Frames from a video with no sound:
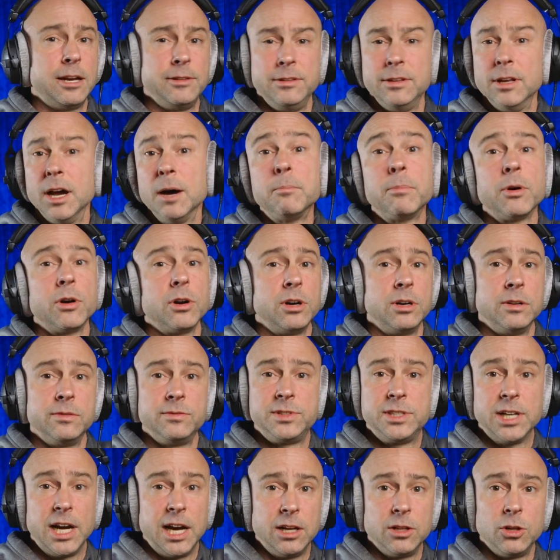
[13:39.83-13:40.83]
number
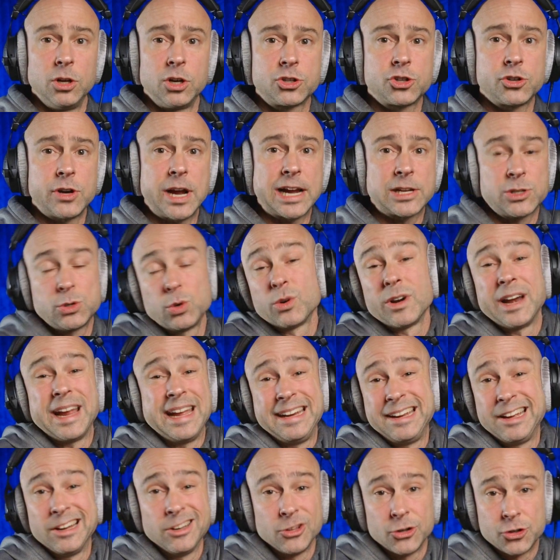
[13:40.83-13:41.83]
of dialogue tracks or
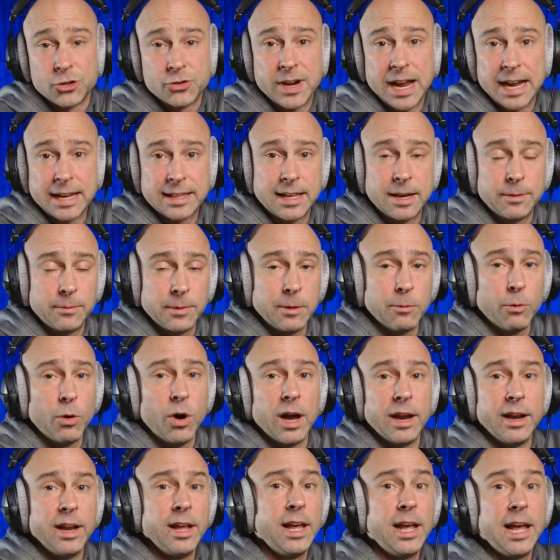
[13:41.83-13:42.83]
any other track that we
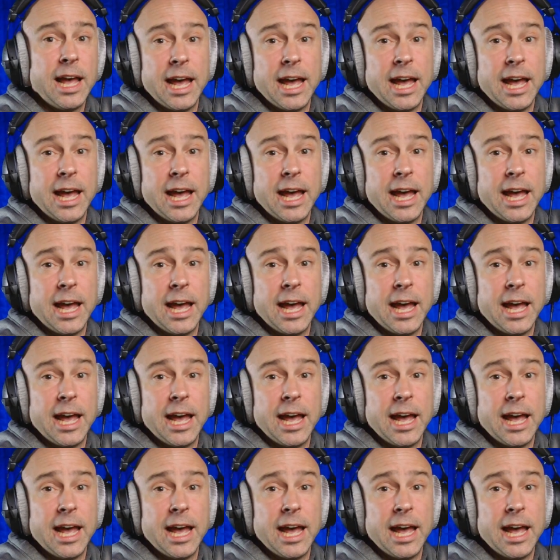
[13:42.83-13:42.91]
want.